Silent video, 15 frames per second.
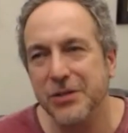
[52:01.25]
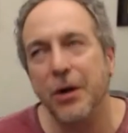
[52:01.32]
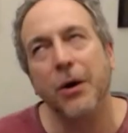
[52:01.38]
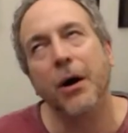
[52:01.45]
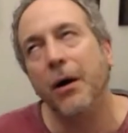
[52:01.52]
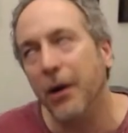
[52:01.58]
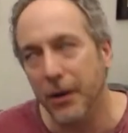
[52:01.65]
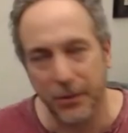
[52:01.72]

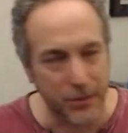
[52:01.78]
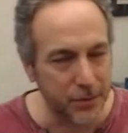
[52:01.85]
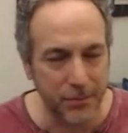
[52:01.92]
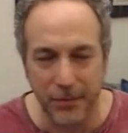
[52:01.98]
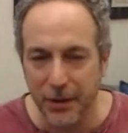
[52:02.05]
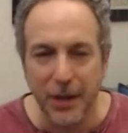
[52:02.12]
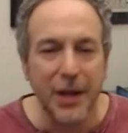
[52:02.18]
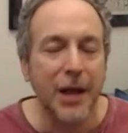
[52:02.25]

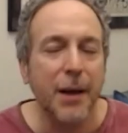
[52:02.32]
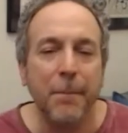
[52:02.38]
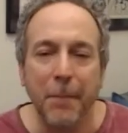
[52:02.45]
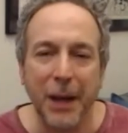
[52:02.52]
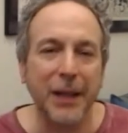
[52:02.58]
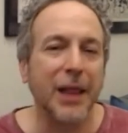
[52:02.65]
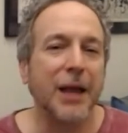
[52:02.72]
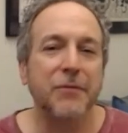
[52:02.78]
Oh,
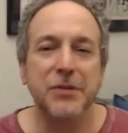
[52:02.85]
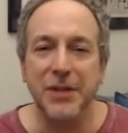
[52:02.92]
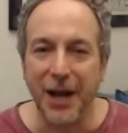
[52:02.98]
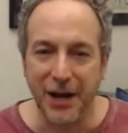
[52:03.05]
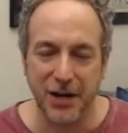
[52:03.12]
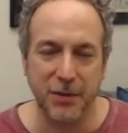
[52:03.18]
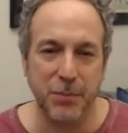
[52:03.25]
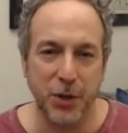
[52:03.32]
my life's
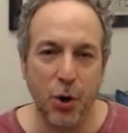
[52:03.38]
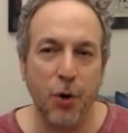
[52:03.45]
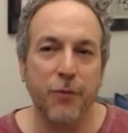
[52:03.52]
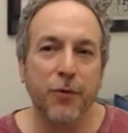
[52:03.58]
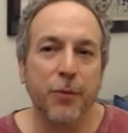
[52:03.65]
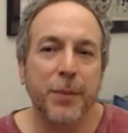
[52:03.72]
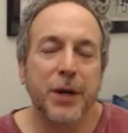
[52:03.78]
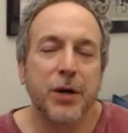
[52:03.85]
not going to be
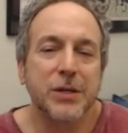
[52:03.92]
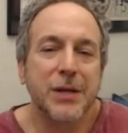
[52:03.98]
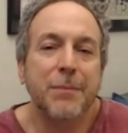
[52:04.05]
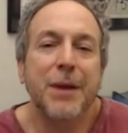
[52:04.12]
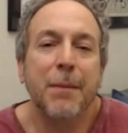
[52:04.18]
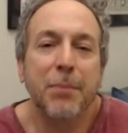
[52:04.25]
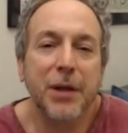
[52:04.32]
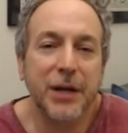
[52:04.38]
over because I'm
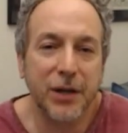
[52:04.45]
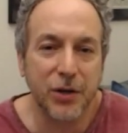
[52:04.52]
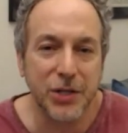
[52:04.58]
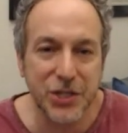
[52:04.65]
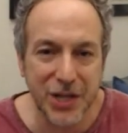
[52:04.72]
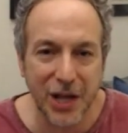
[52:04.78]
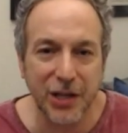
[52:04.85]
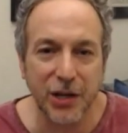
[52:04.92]
not planning on
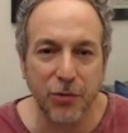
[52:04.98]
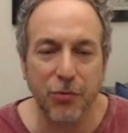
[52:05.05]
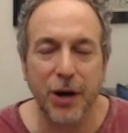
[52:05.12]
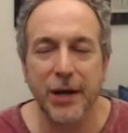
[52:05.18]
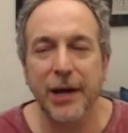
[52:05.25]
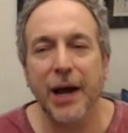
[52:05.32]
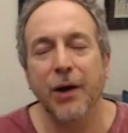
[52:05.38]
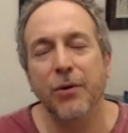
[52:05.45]
selling it right
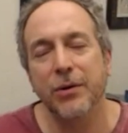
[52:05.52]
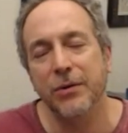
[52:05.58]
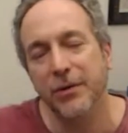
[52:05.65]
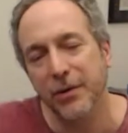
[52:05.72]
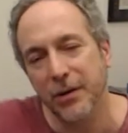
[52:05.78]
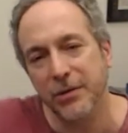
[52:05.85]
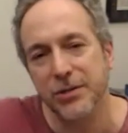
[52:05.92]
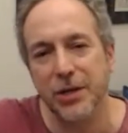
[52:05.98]
now,
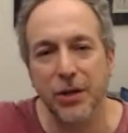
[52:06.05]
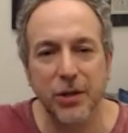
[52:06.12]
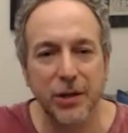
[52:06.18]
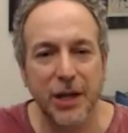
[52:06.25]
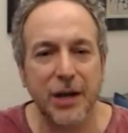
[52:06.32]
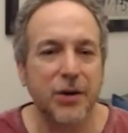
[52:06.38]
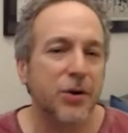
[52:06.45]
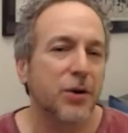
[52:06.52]
and I'll sell it
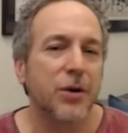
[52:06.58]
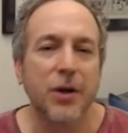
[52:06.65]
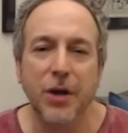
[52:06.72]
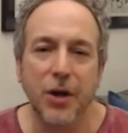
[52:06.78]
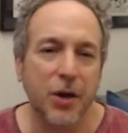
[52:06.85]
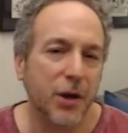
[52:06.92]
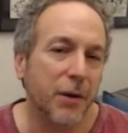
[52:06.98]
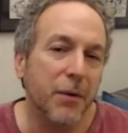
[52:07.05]
later,
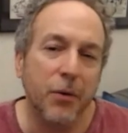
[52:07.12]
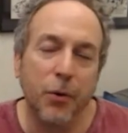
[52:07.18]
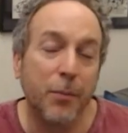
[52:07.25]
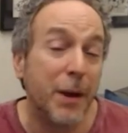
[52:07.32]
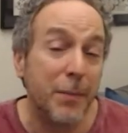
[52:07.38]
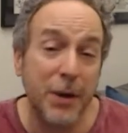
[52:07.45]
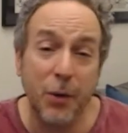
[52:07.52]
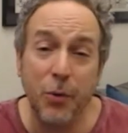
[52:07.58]
you know, or
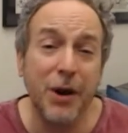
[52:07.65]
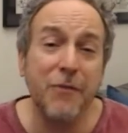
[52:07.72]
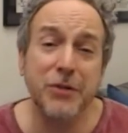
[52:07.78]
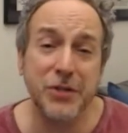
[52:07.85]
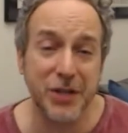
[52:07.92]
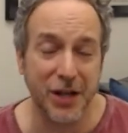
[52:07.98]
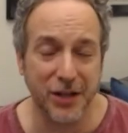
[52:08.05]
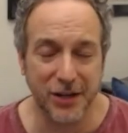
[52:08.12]
maybe I won't ever
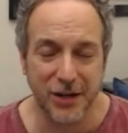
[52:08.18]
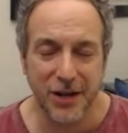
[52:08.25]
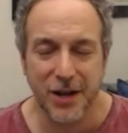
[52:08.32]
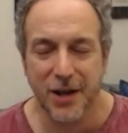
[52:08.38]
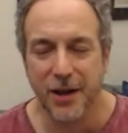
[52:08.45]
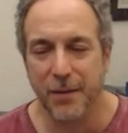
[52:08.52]
sell it.